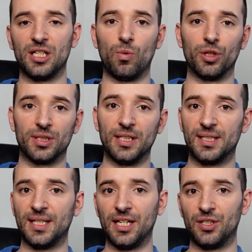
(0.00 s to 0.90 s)
see what's the
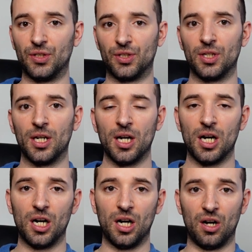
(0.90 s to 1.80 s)
status
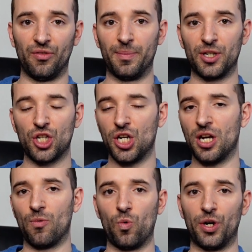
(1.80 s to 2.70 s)
of the
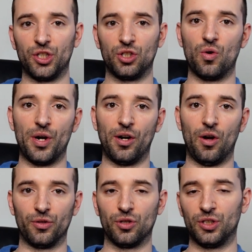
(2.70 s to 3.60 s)
machine and what is going
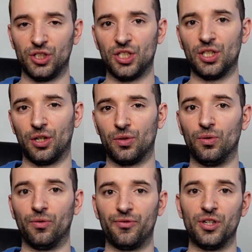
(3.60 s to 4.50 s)
on. So this is a
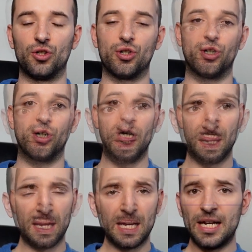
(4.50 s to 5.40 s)
cool feature.
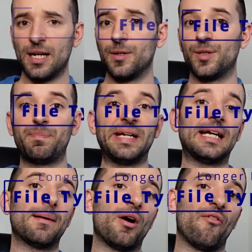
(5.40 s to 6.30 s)

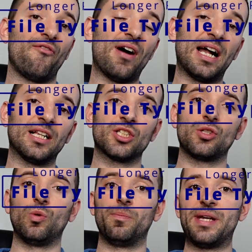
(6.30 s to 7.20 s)
Speaking about files,
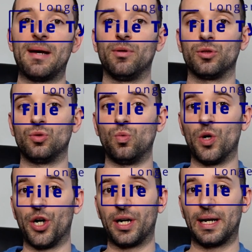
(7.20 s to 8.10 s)
you will be able to
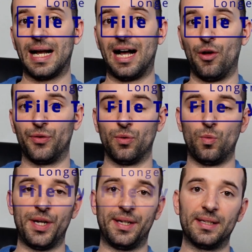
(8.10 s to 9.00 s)
work out
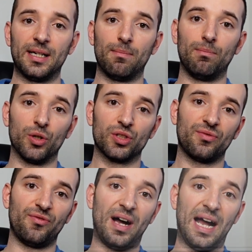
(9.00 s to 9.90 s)
with most
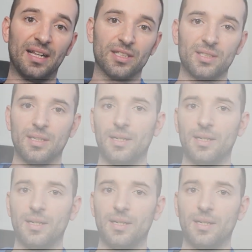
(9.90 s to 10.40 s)
files